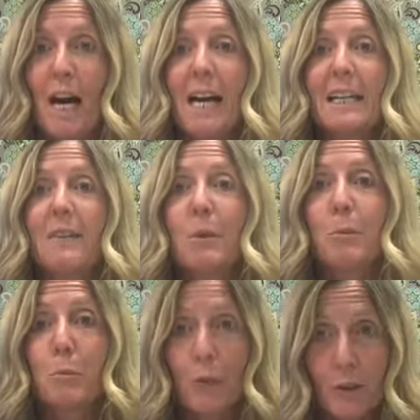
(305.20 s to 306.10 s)
I have a
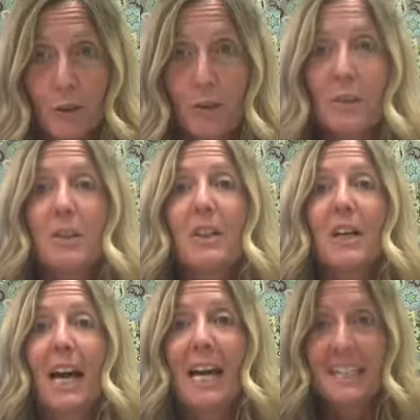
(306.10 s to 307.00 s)
brother
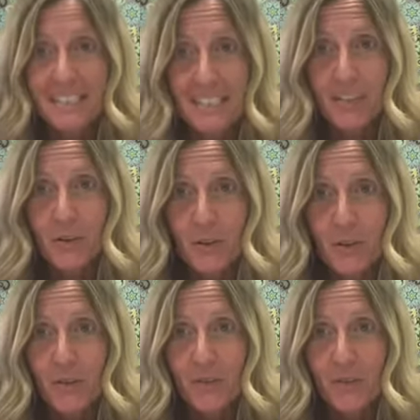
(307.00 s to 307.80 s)
and a sister.